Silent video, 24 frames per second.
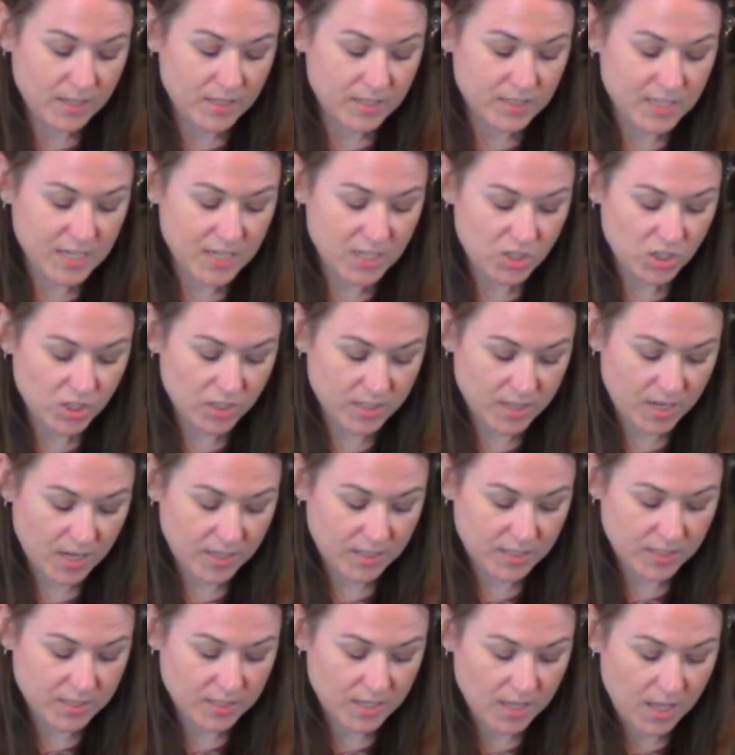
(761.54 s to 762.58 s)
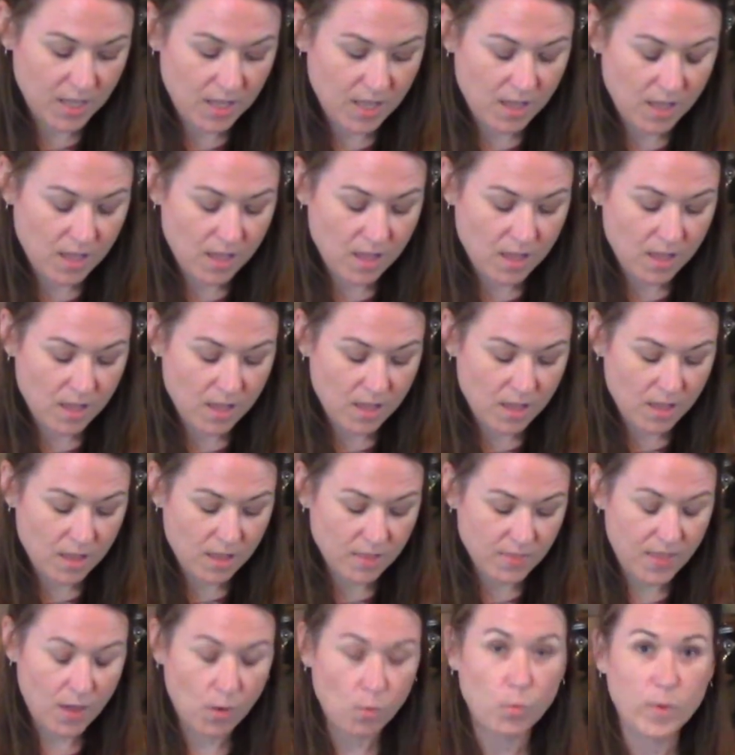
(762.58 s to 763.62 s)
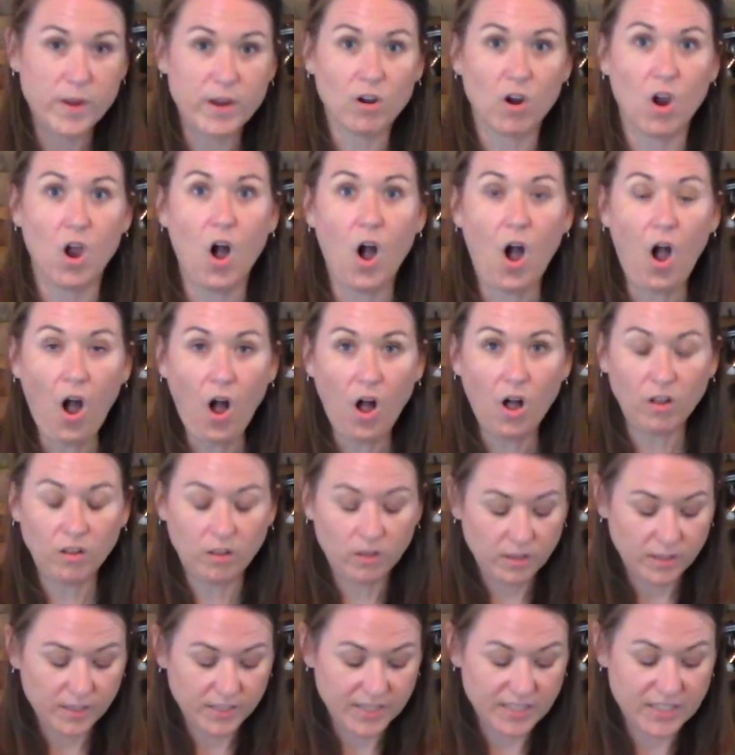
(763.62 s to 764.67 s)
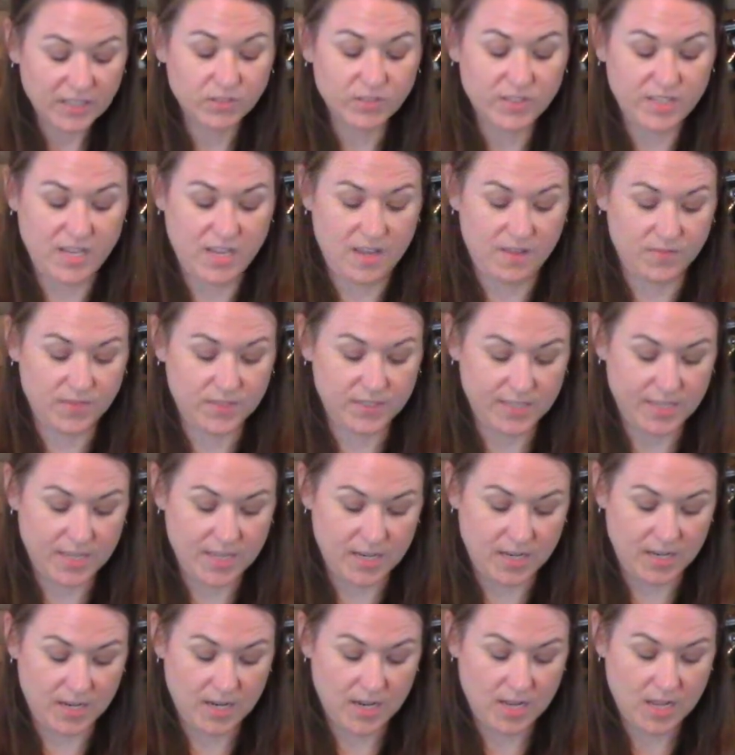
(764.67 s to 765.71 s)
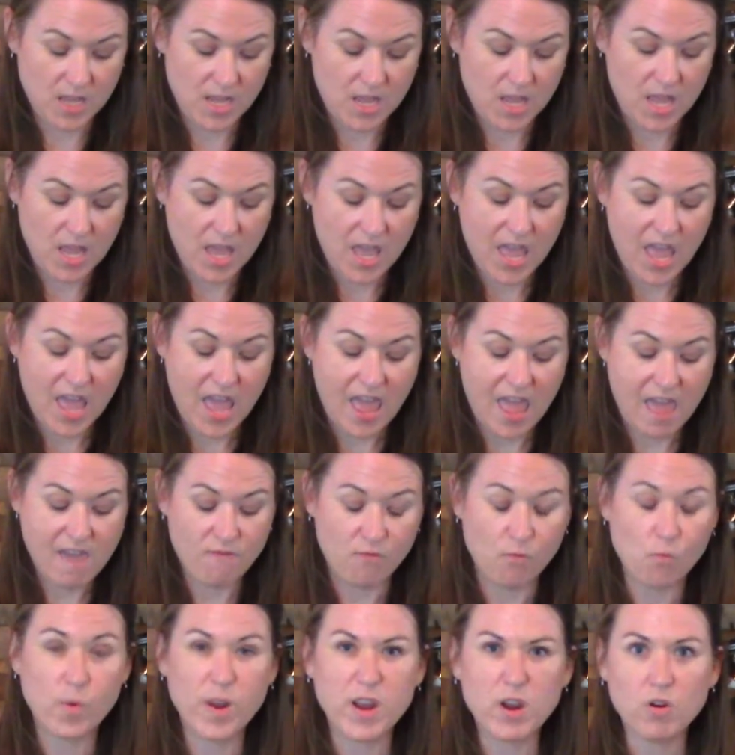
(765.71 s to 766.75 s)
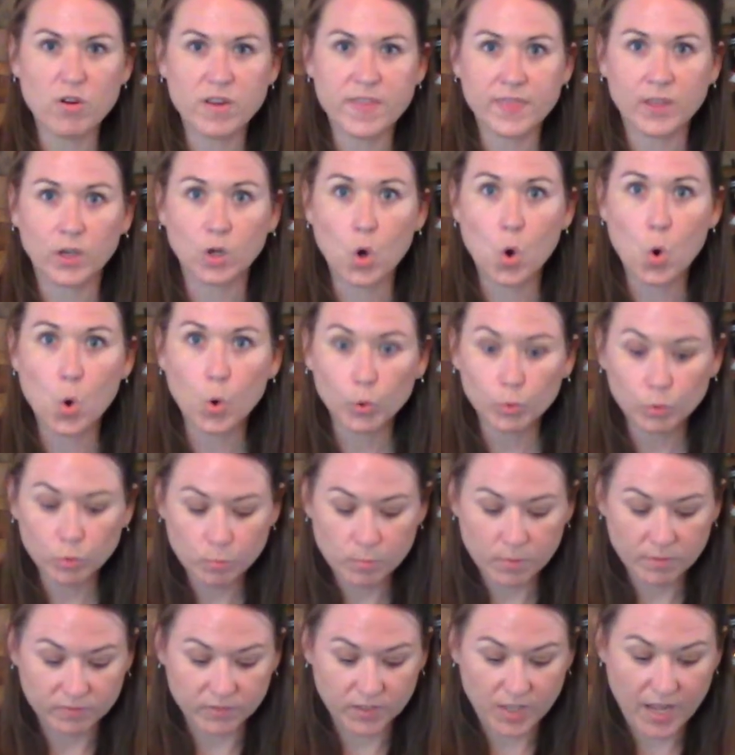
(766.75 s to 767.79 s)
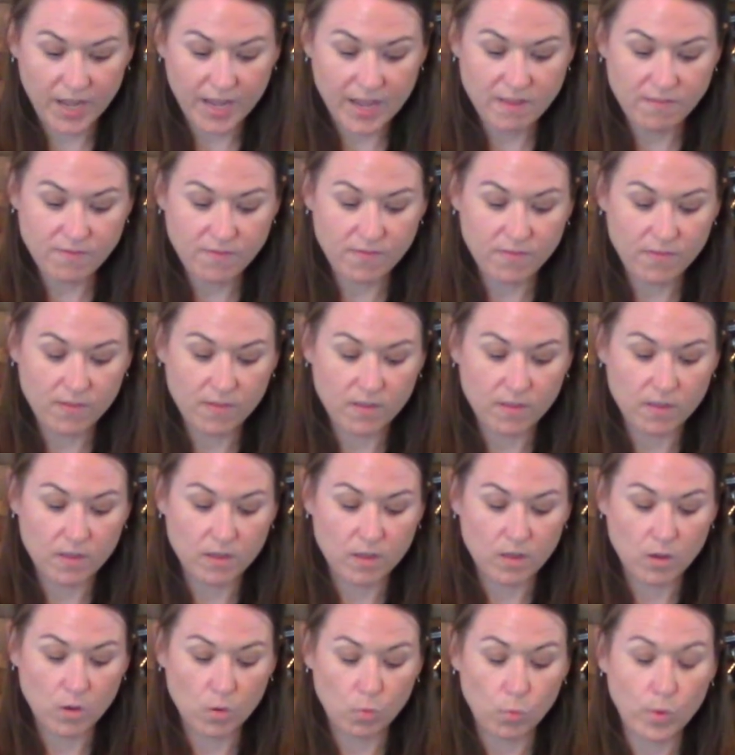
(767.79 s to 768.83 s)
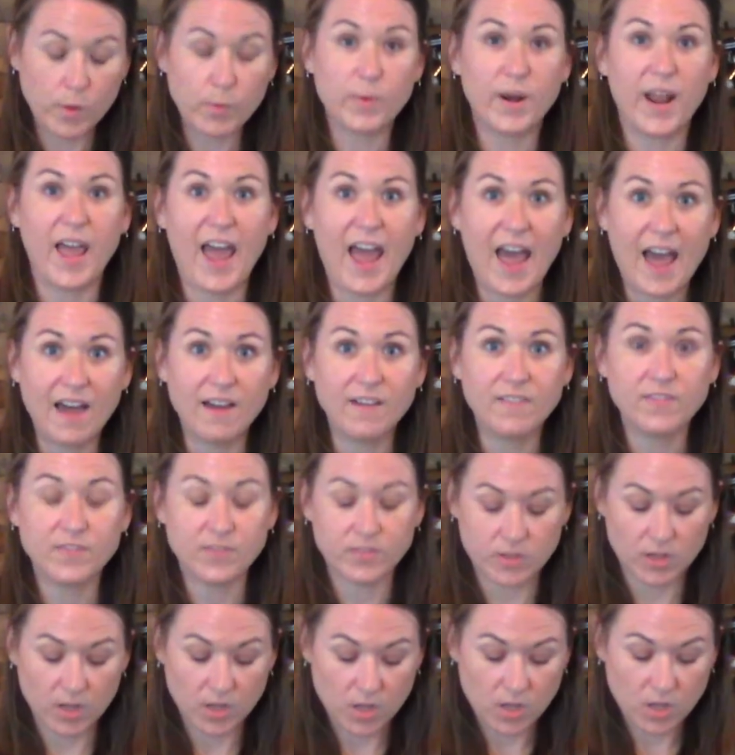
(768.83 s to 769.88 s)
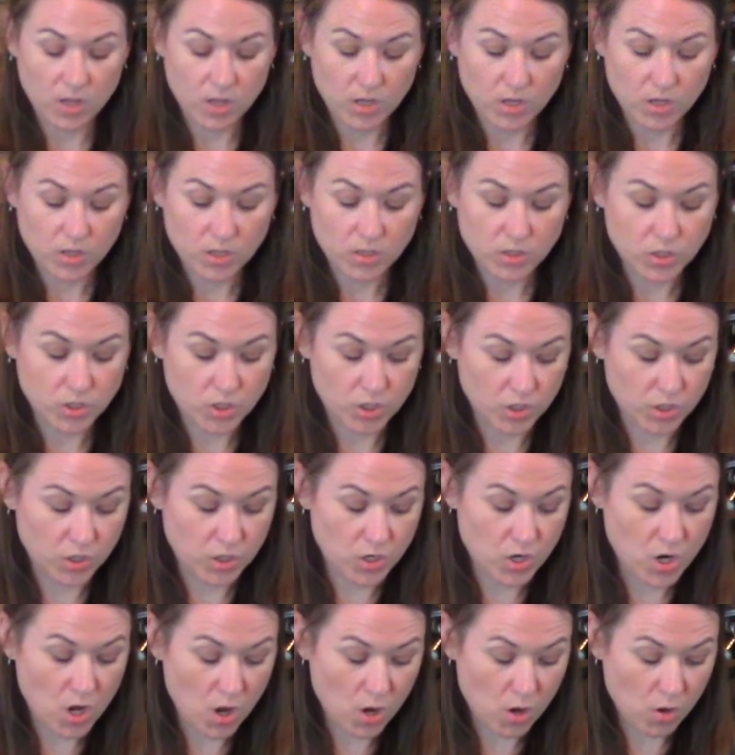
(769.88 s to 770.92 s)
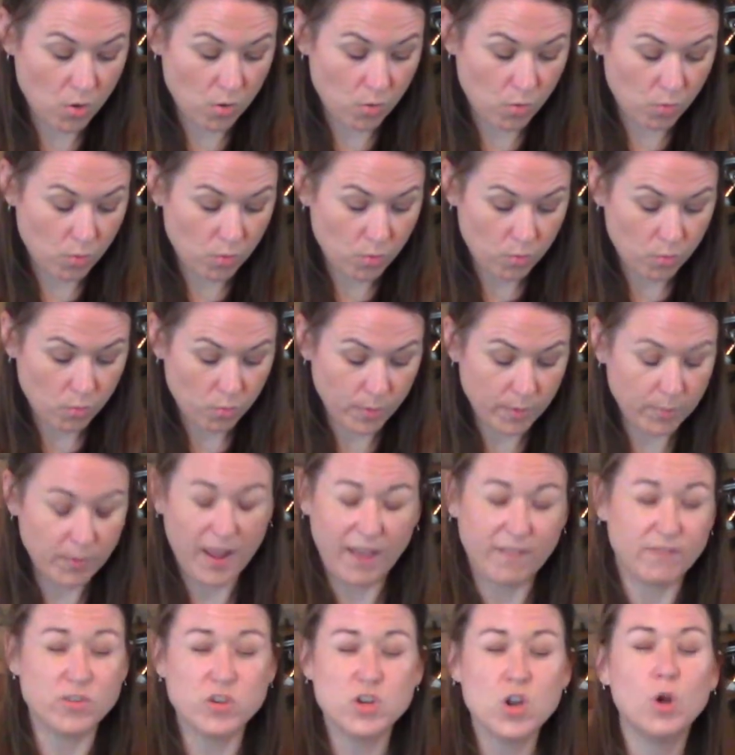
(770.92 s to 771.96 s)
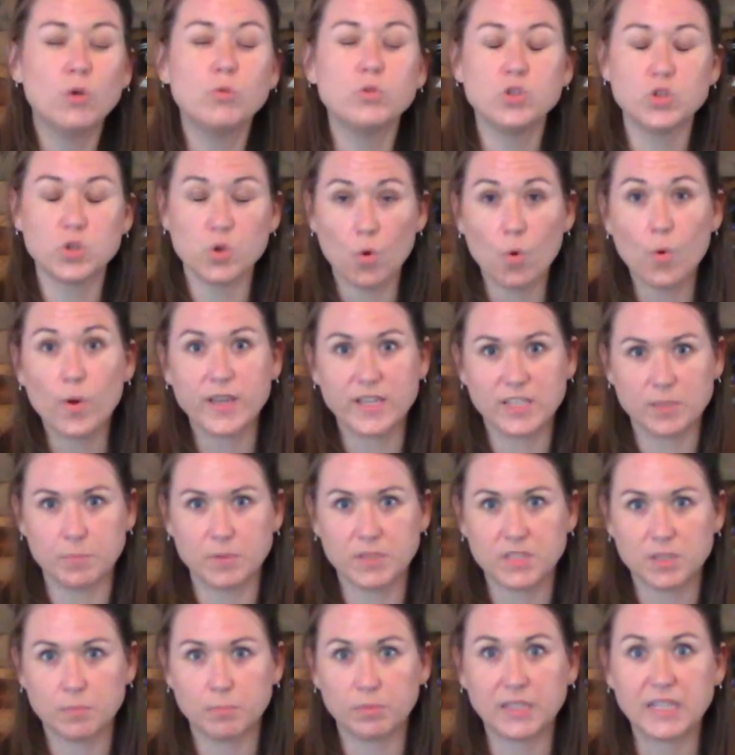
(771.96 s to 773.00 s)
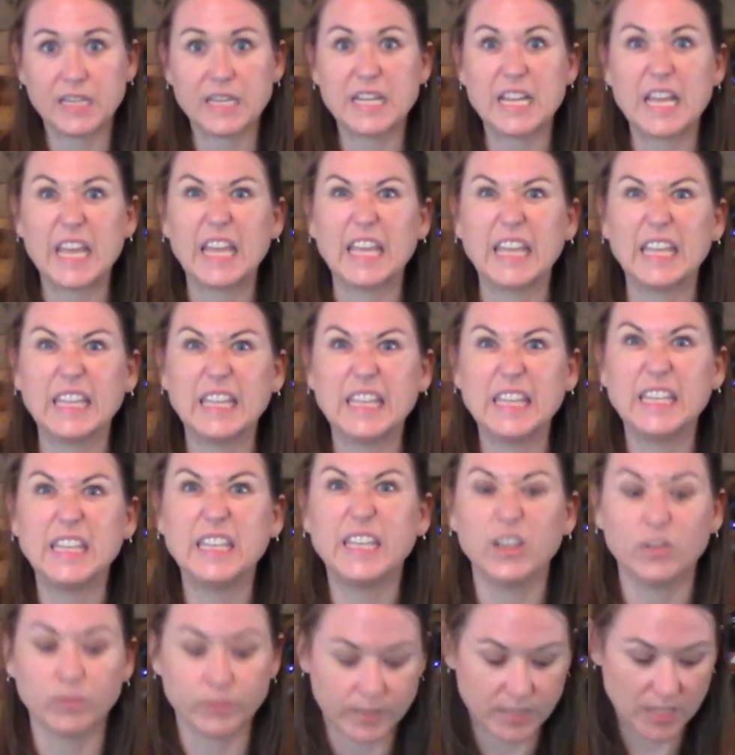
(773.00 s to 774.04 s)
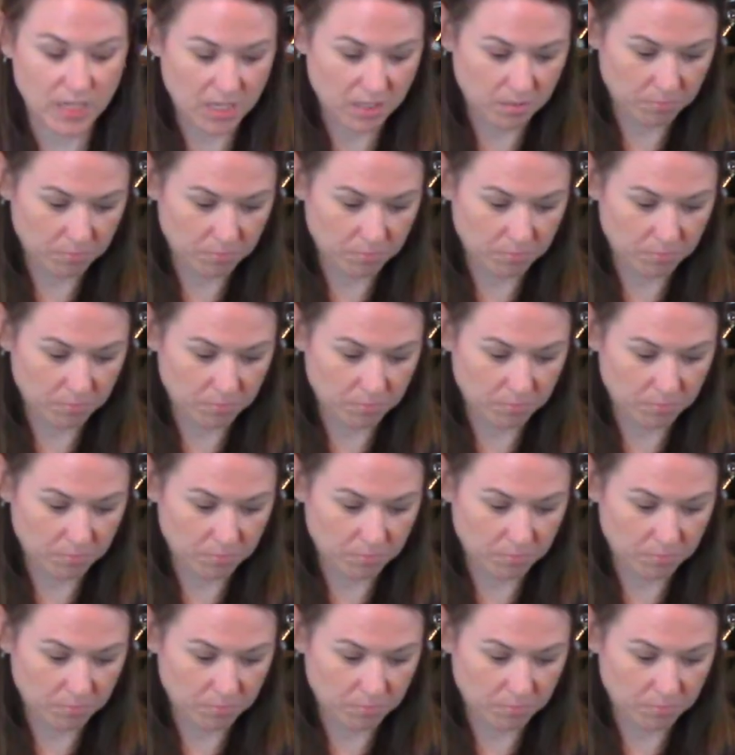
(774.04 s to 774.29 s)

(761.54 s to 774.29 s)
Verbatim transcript: teaches us that we are all guilty of sin. If we're in the courtroom of life, we would have to know, we would have no choice but to plead guilty.